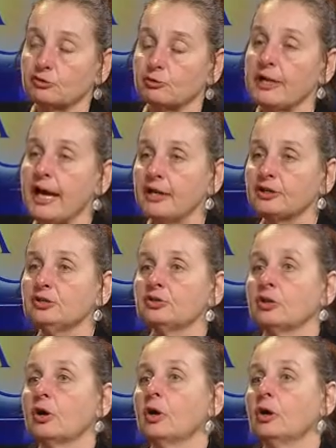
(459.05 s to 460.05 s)
reactions
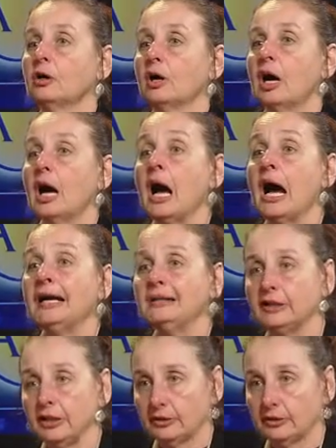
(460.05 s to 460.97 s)
that are highly